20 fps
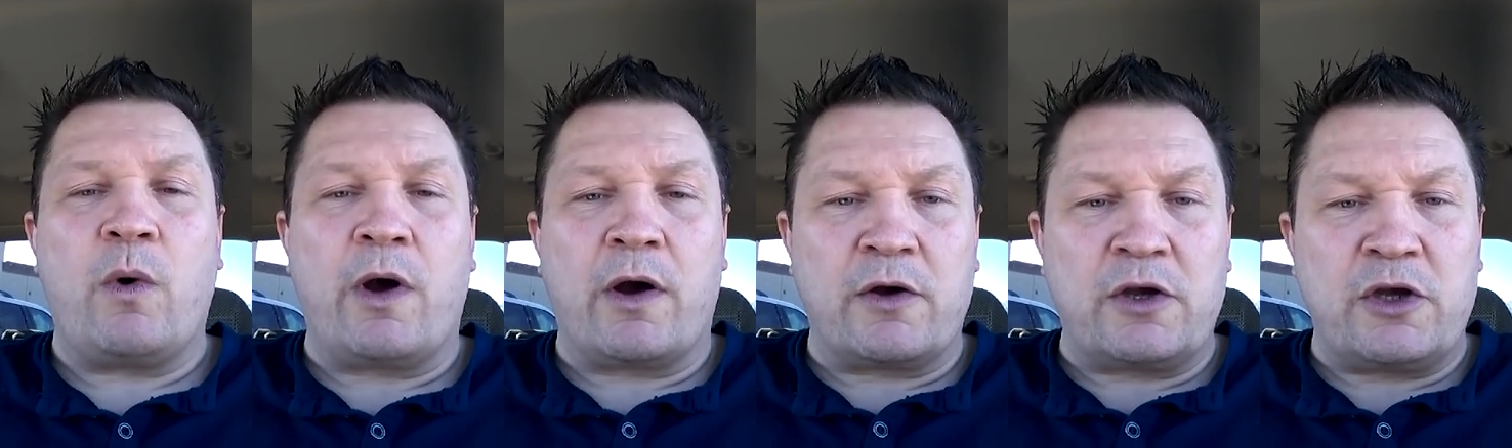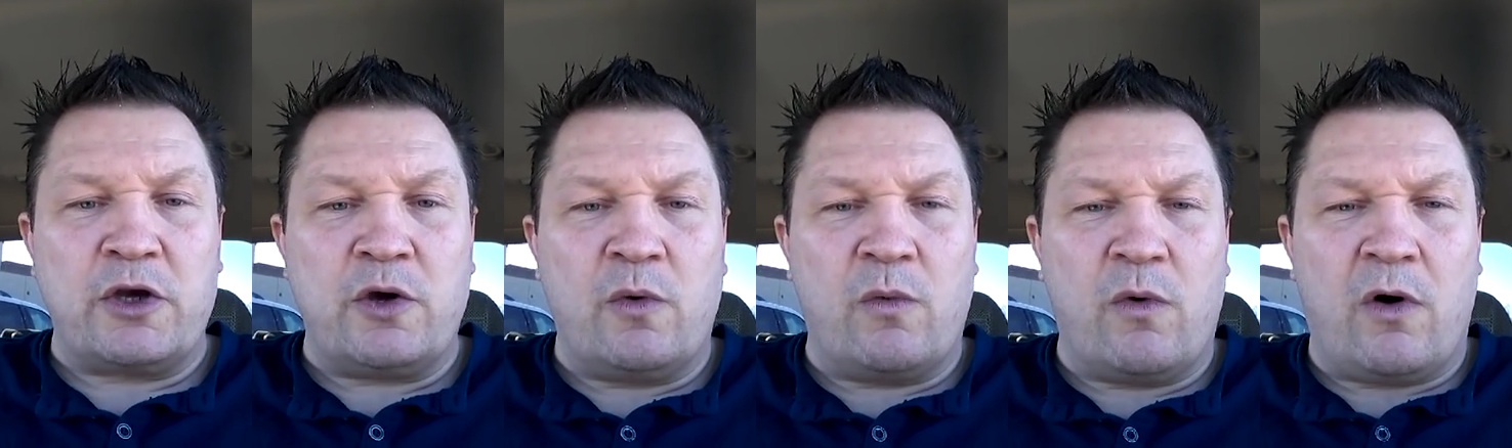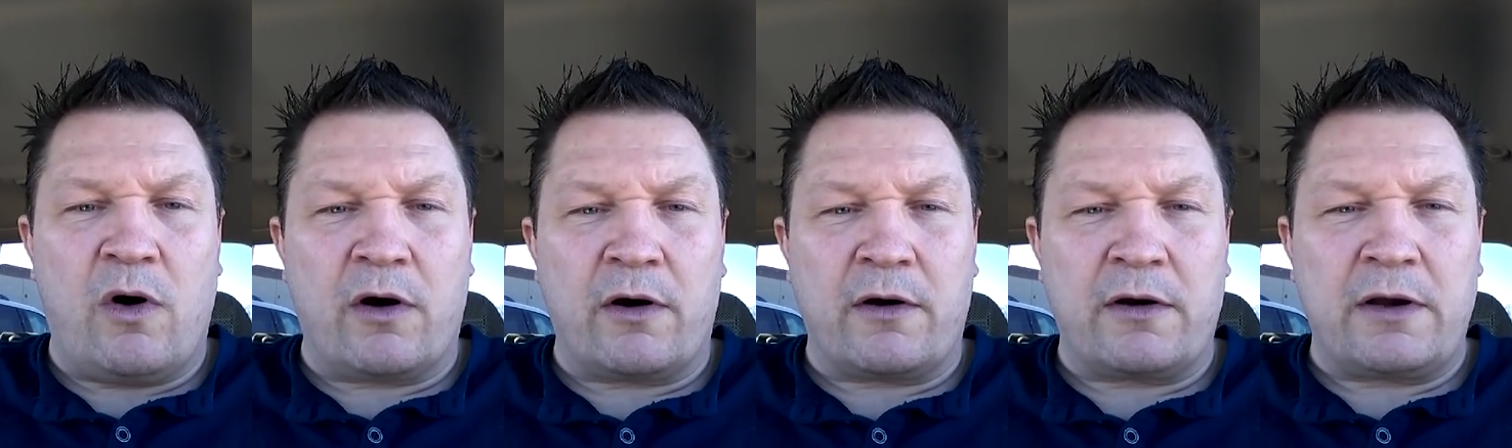where you
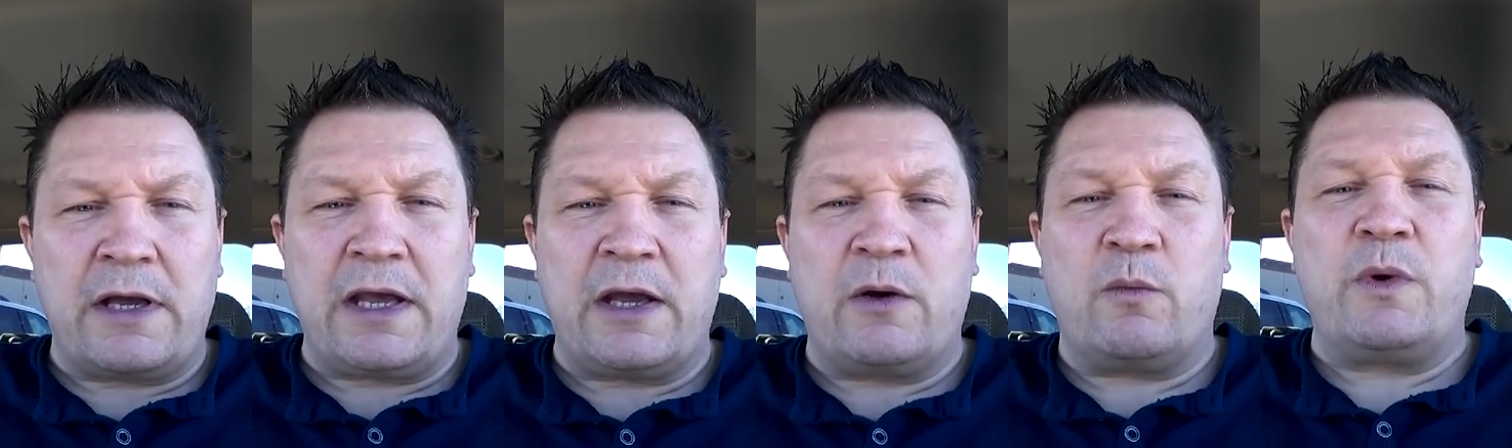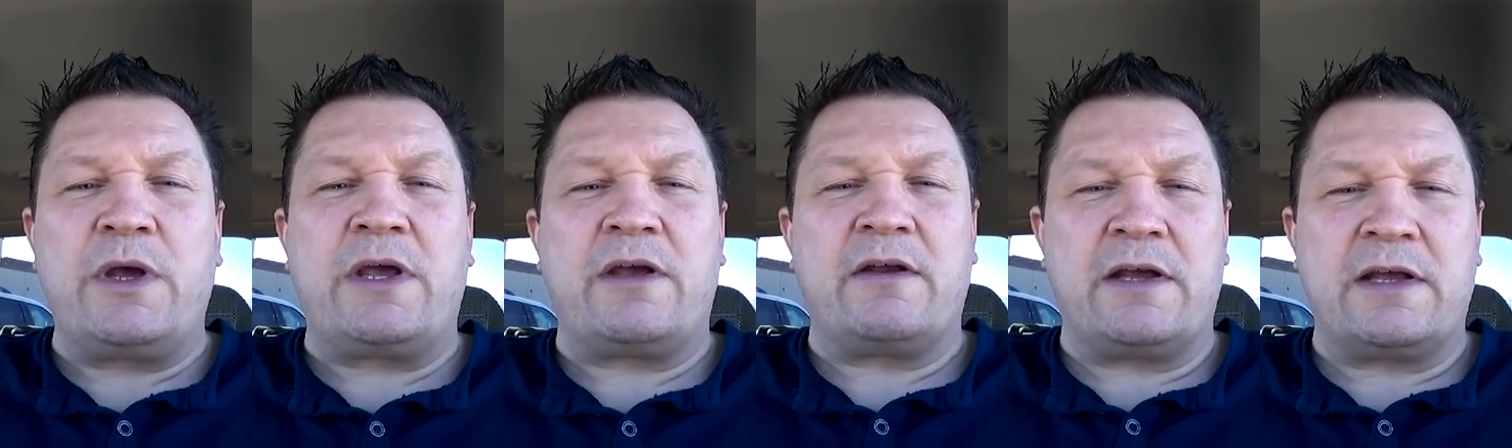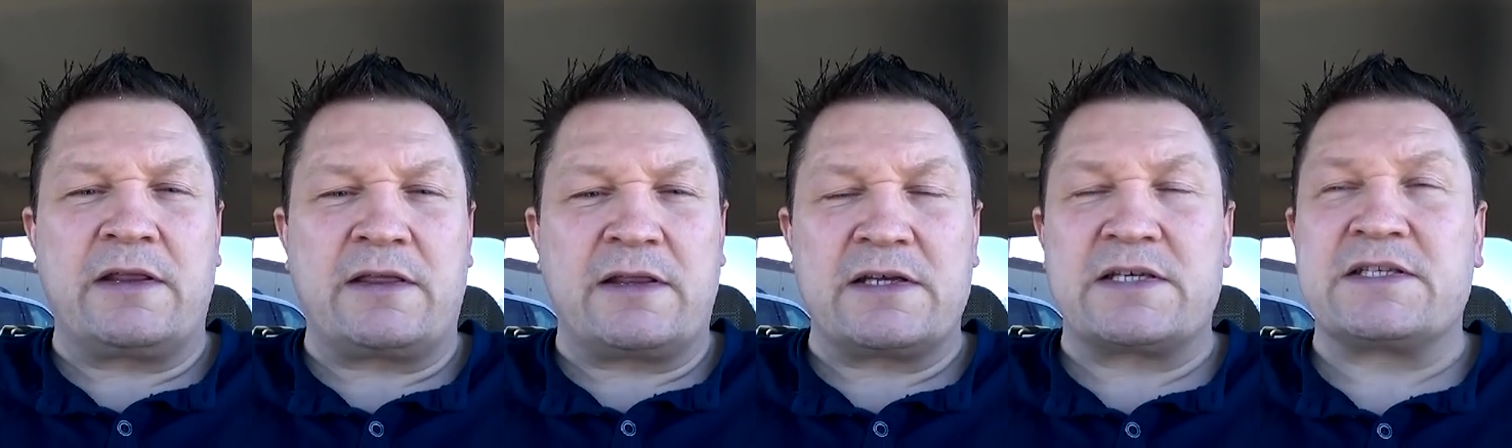are and we can
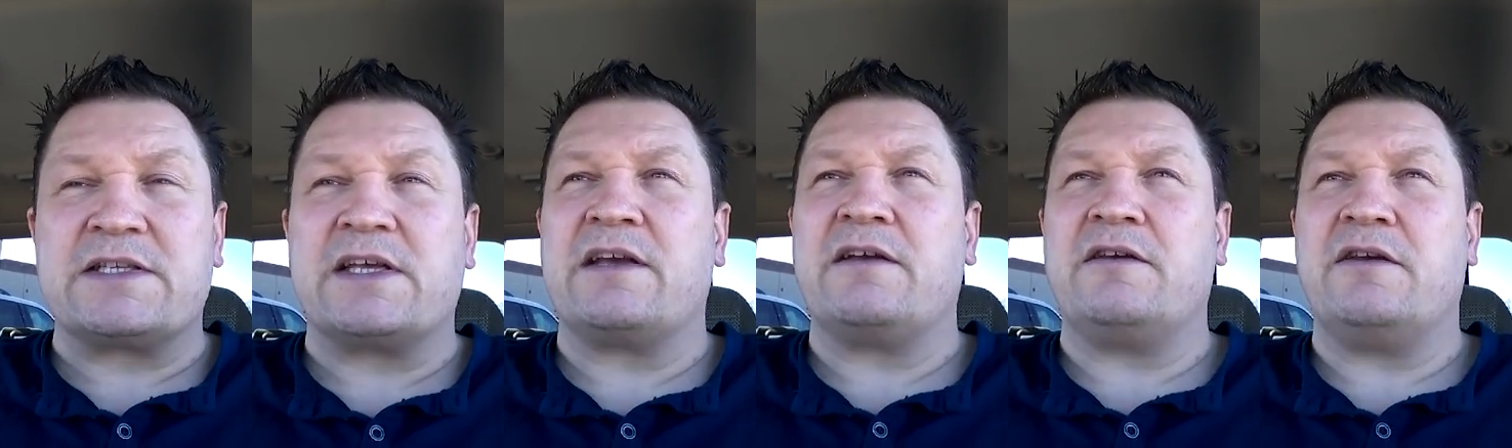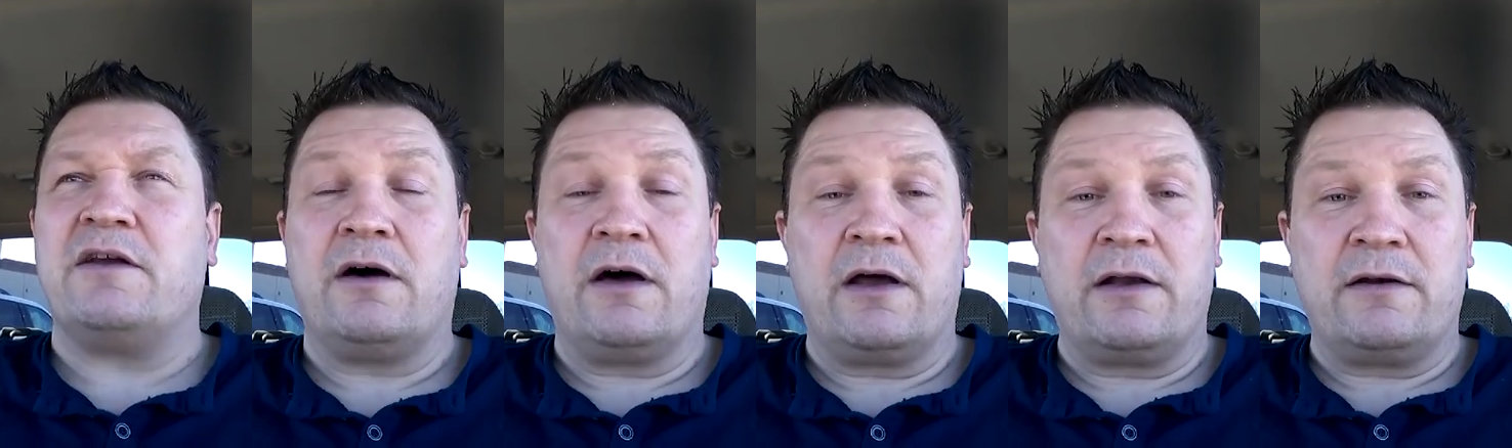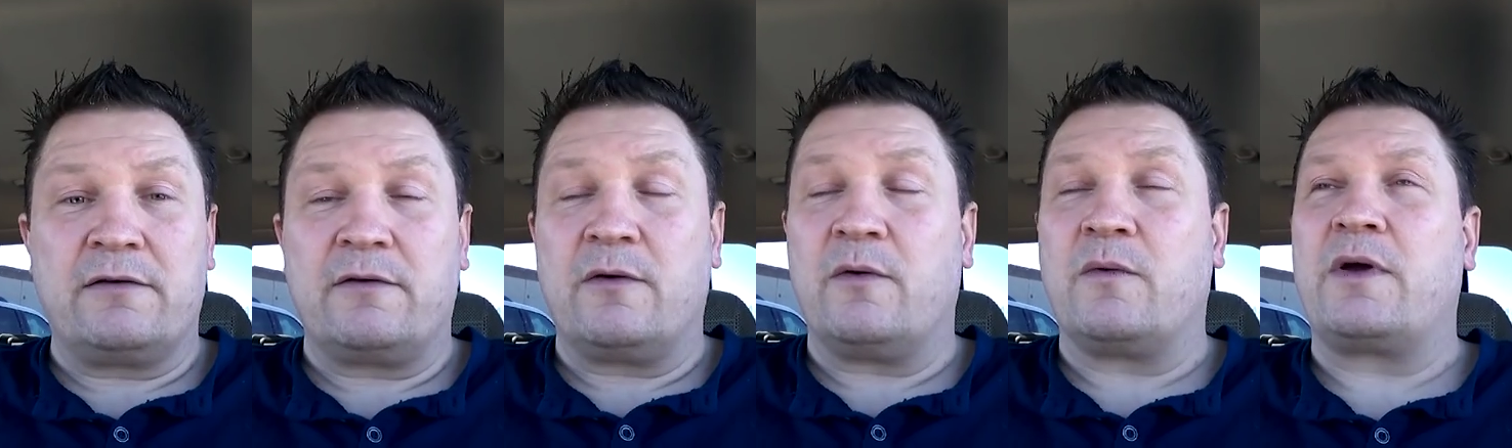get this thing
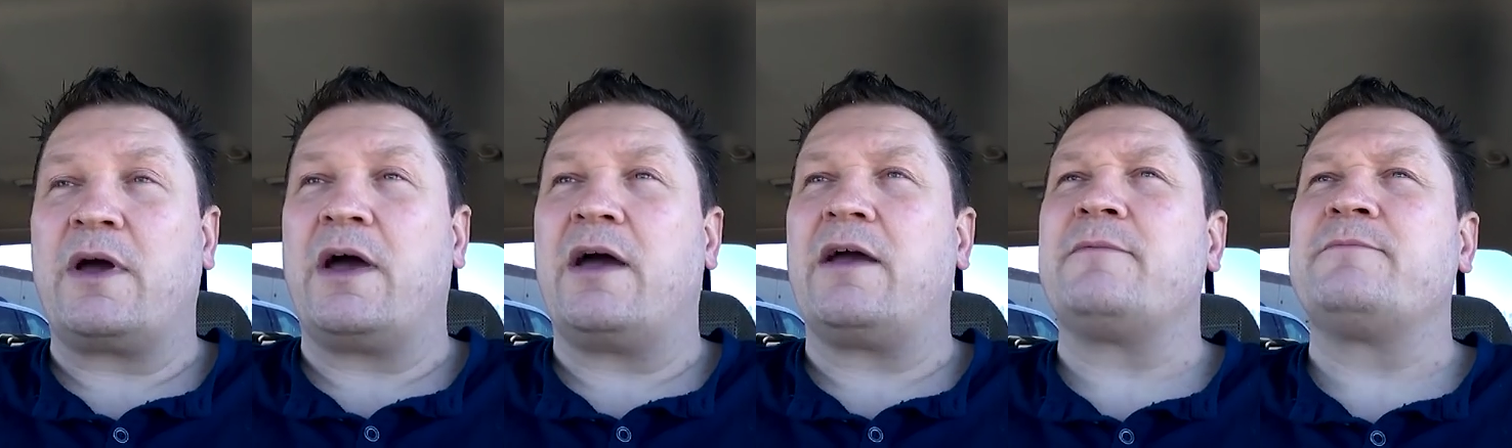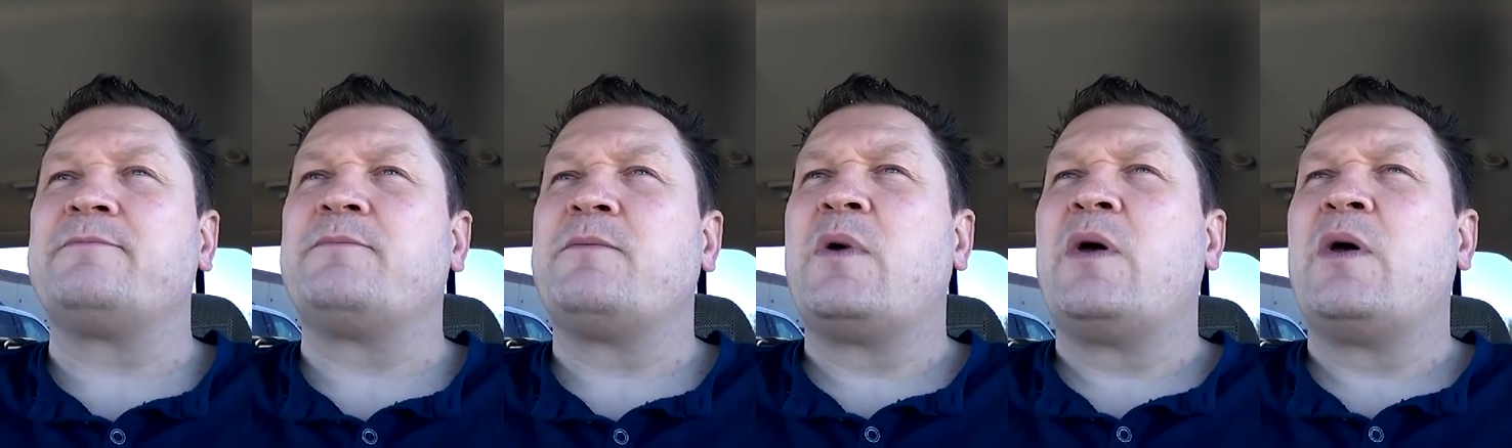done, okay?